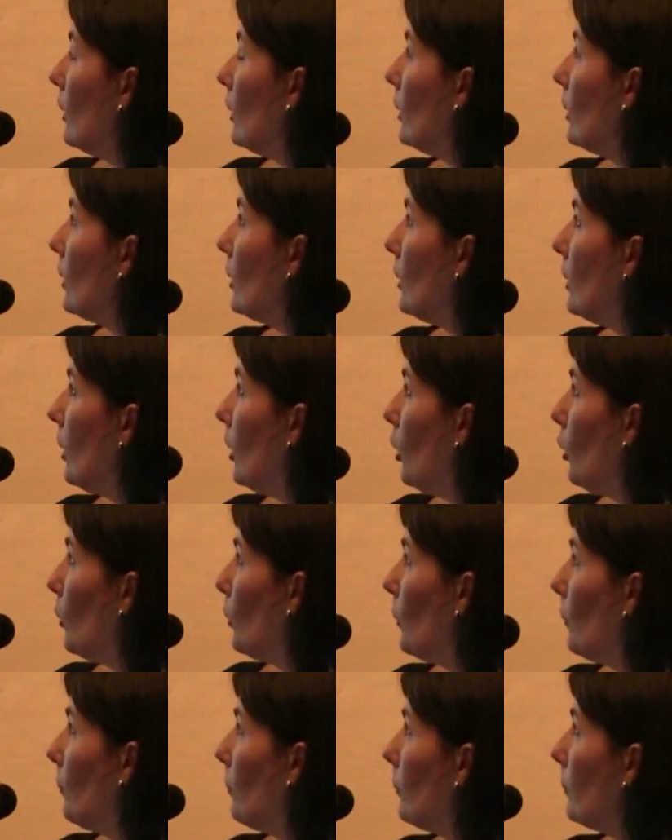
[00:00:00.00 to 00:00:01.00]

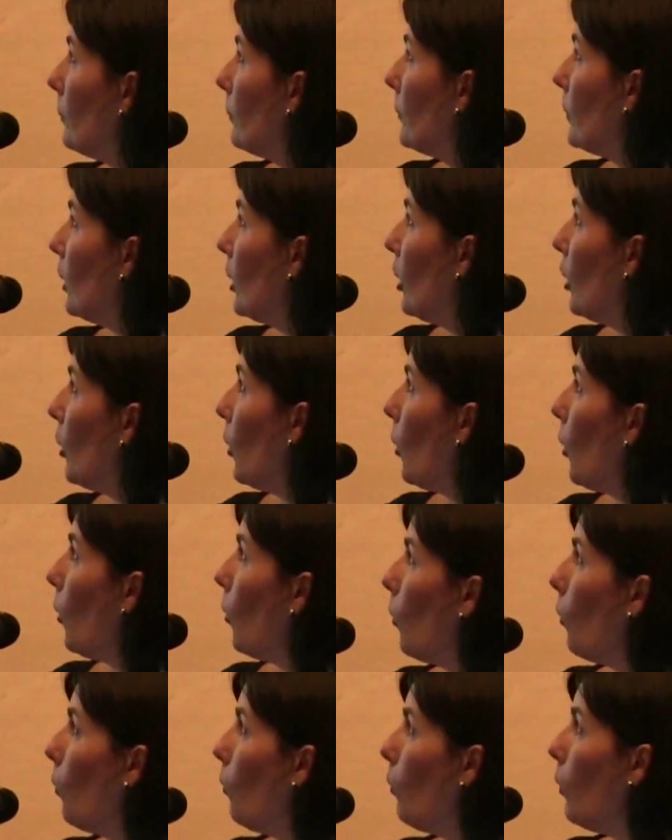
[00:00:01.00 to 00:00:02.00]
So
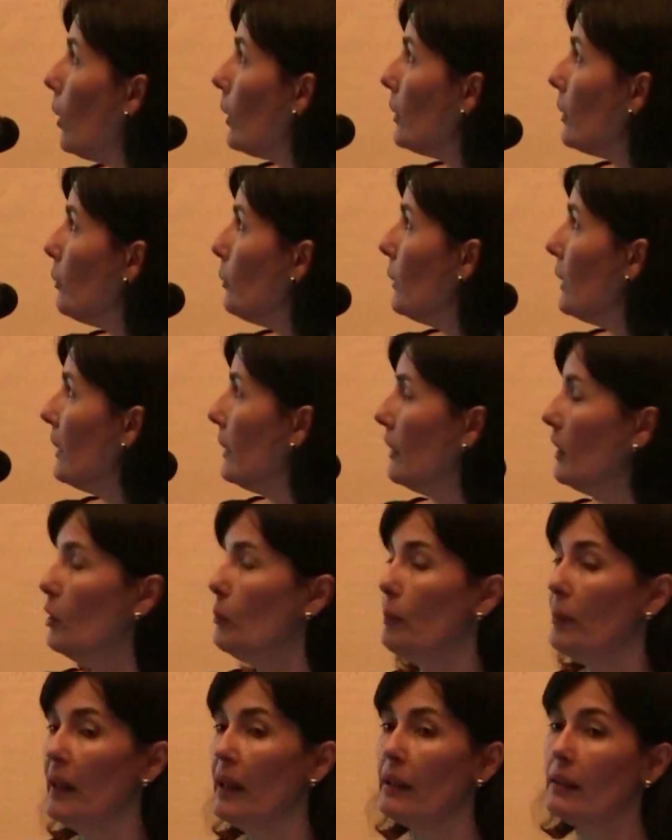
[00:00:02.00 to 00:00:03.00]
what we
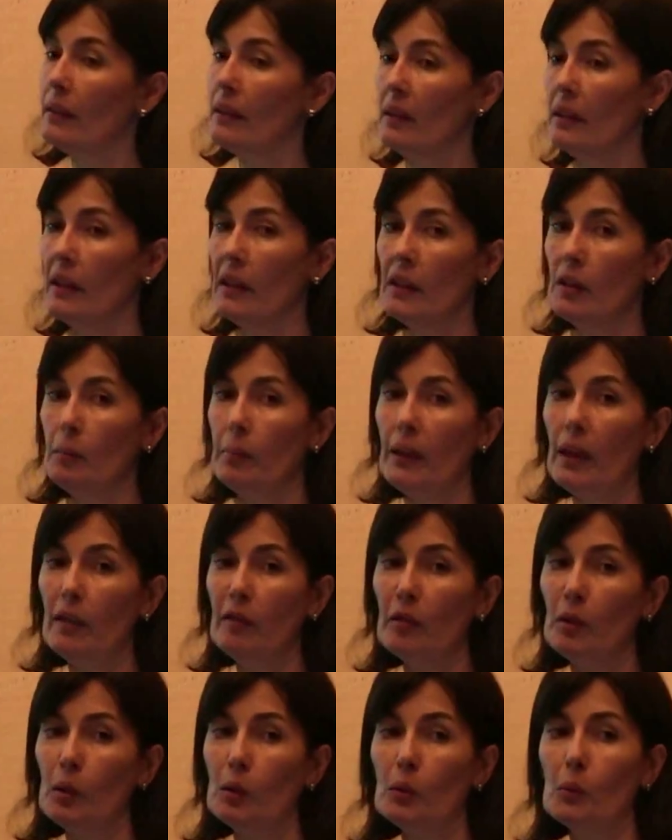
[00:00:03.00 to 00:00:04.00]
expect is to be
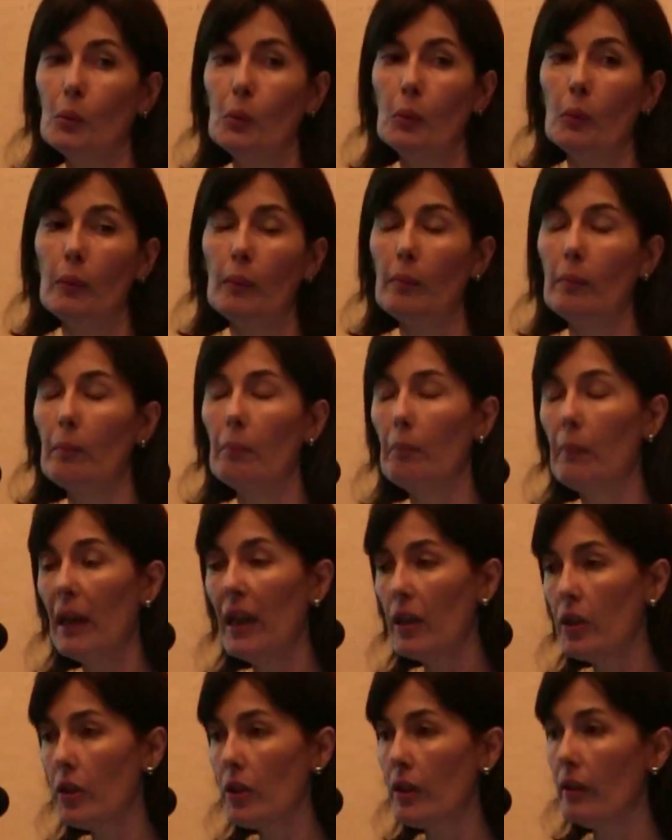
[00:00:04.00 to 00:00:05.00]
able to
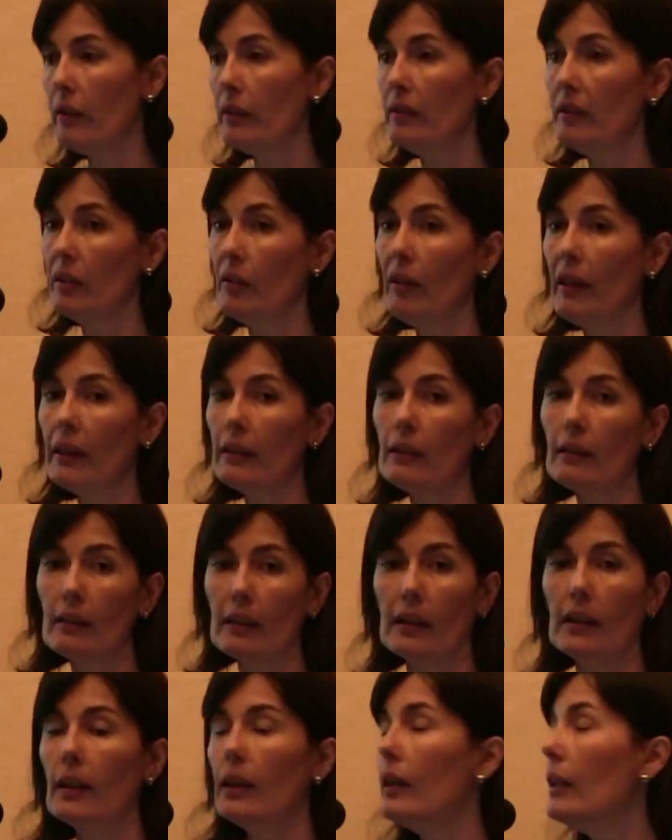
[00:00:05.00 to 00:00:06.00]
measure
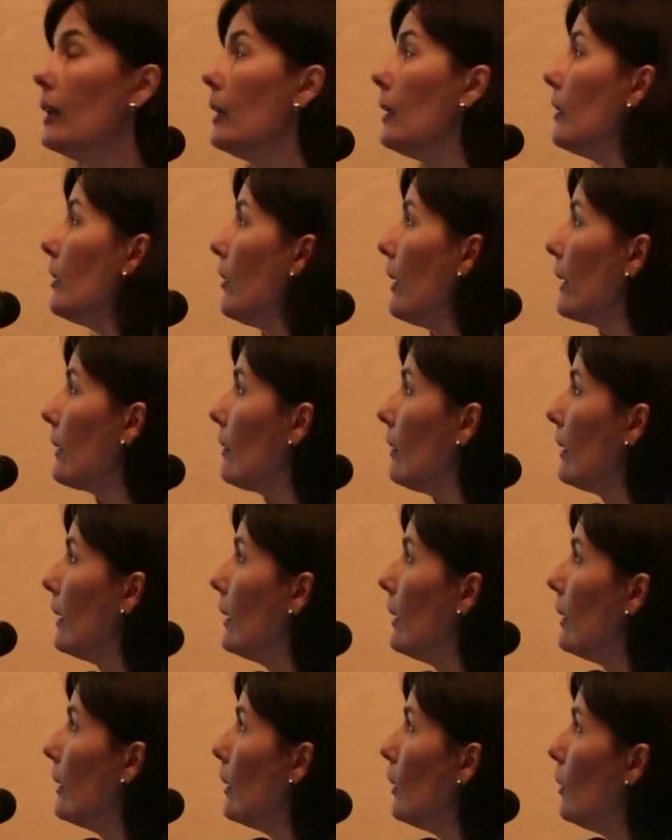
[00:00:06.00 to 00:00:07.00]
directly
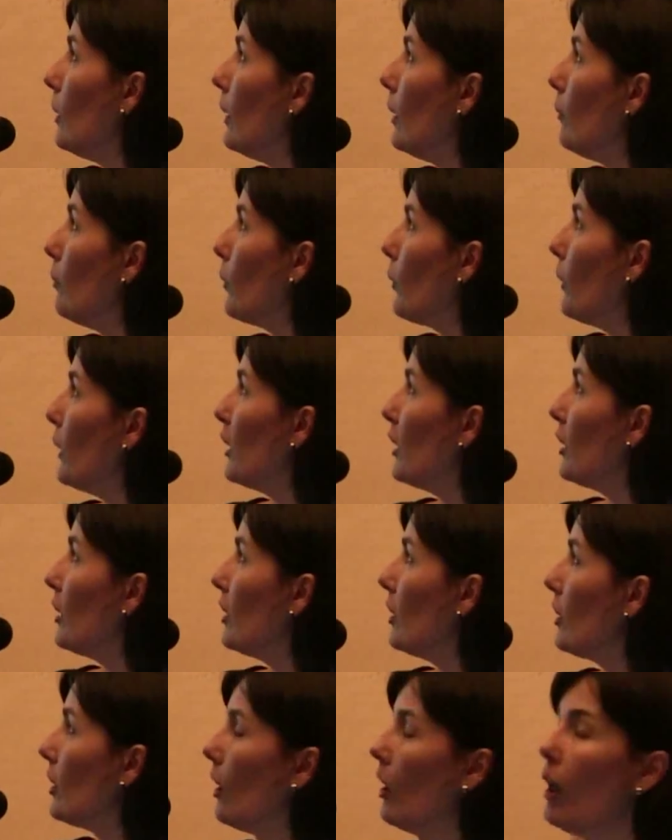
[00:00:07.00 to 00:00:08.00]
the
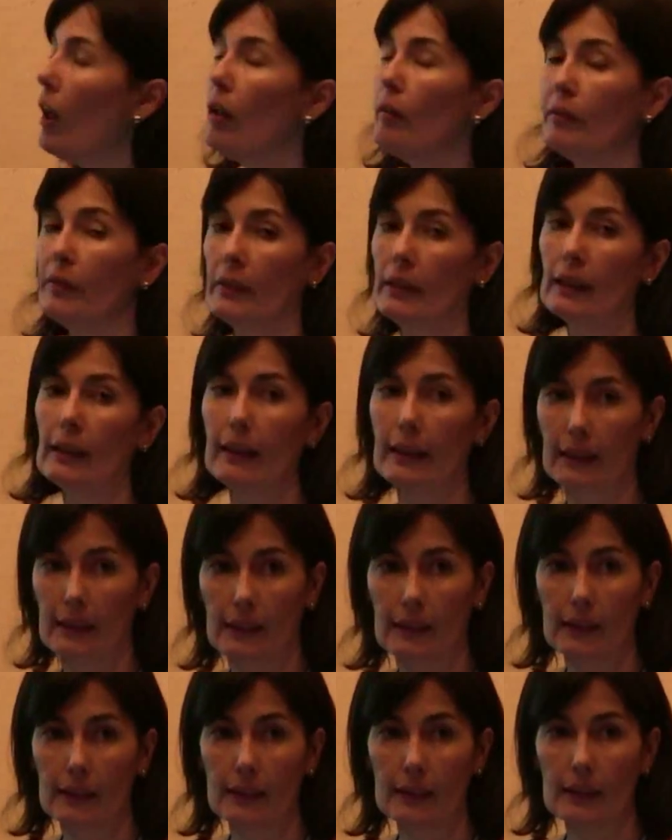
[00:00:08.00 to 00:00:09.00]
aberrations of the
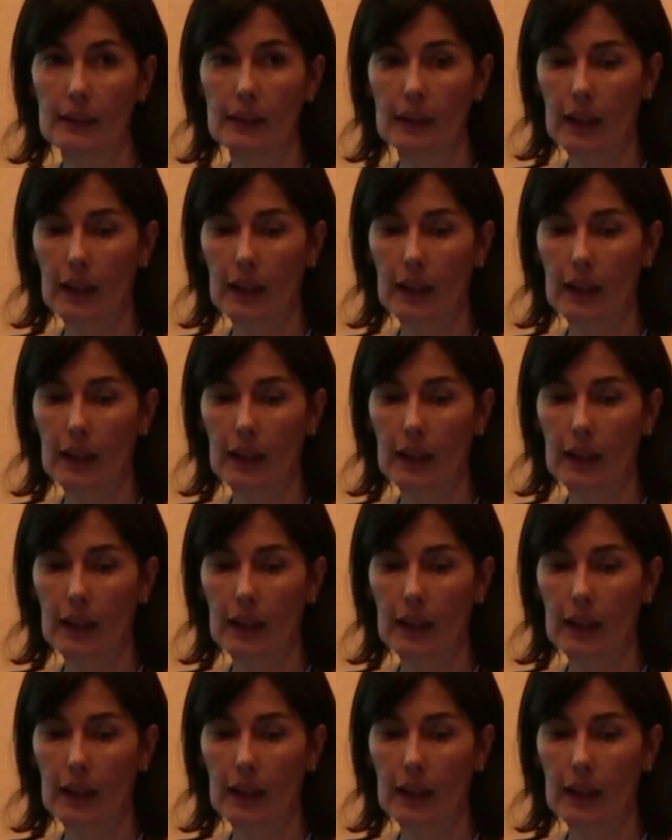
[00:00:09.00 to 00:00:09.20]
lenses.